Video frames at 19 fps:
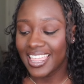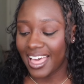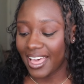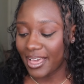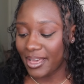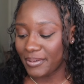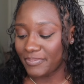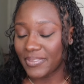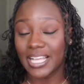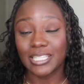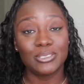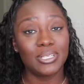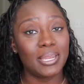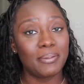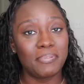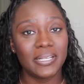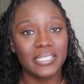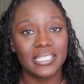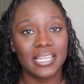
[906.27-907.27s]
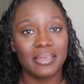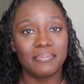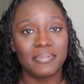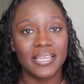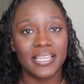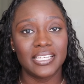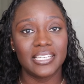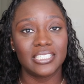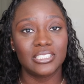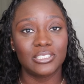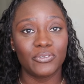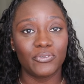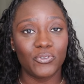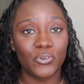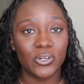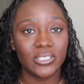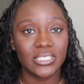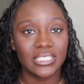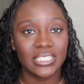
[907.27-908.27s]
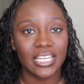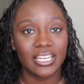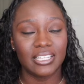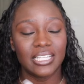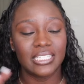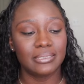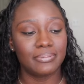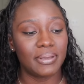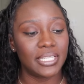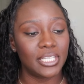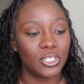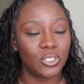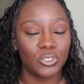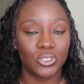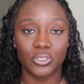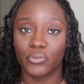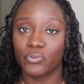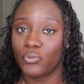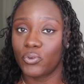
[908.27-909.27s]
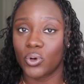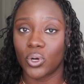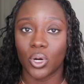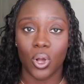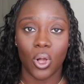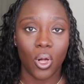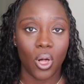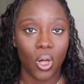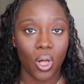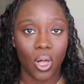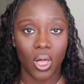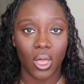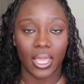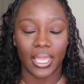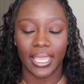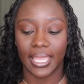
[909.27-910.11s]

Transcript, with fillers: um, that's what I picked up in the Sephora sale. That's my little Sephora haul.